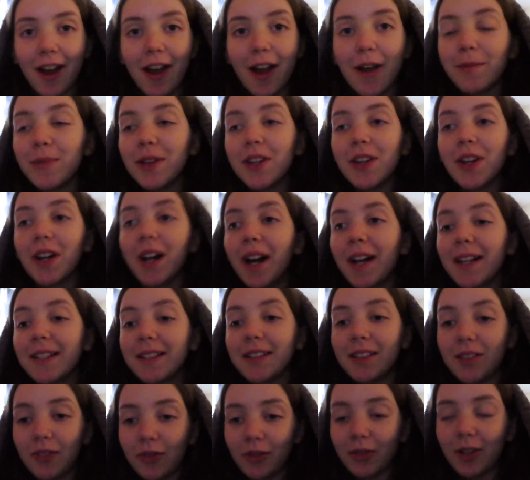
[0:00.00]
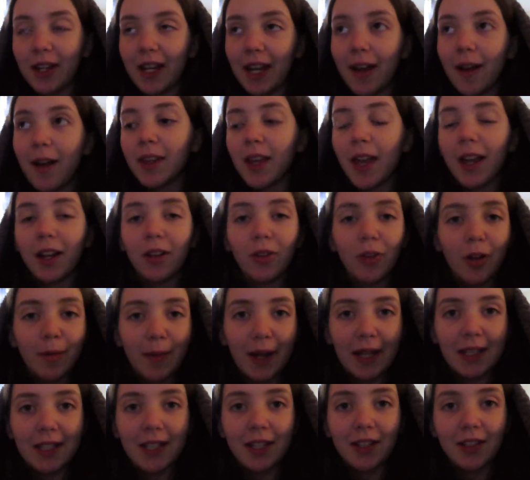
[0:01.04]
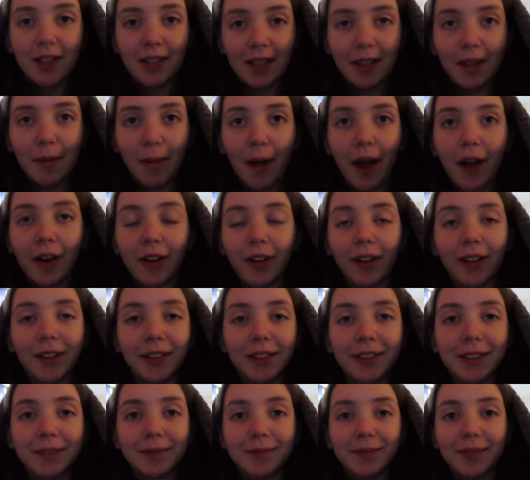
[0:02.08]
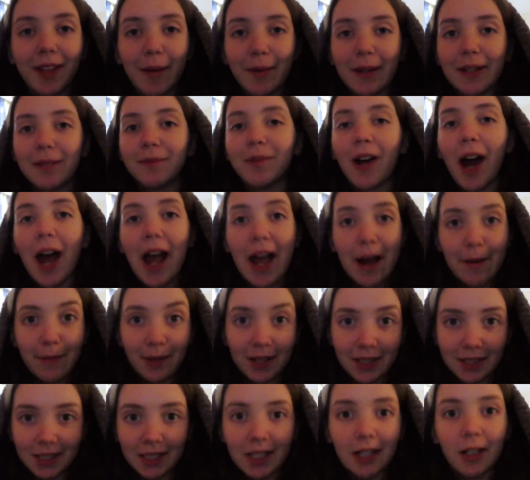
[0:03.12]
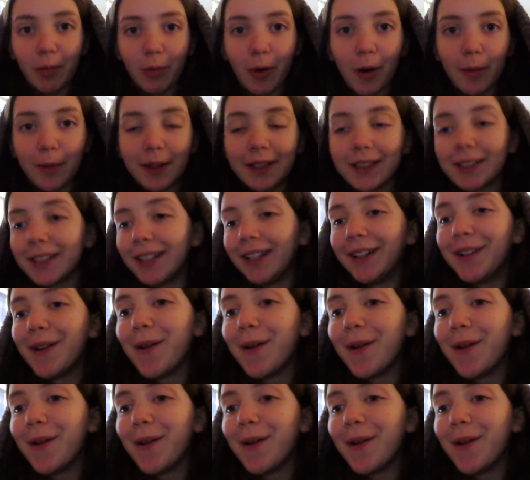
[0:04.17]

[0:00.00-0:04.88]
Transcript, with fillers: I hope that you guys enjoyed it. Ignore my teachers in the background. I mean, I am listening, I promise.